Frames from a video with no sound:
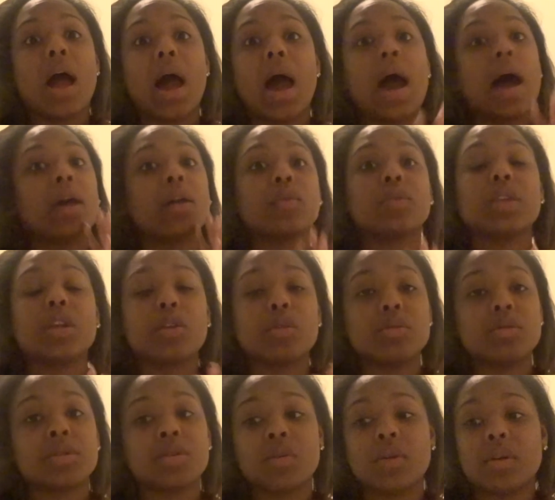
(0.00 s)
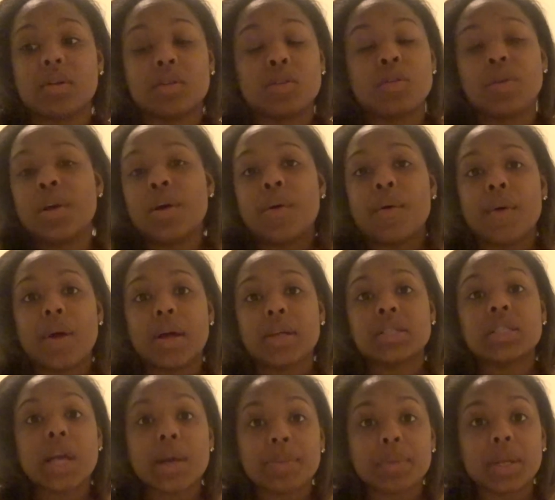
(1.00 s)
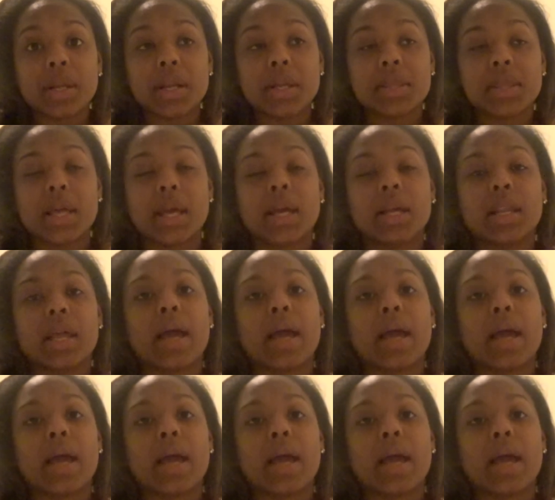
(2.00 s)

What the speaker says: I don't think you should, you know, accept anything.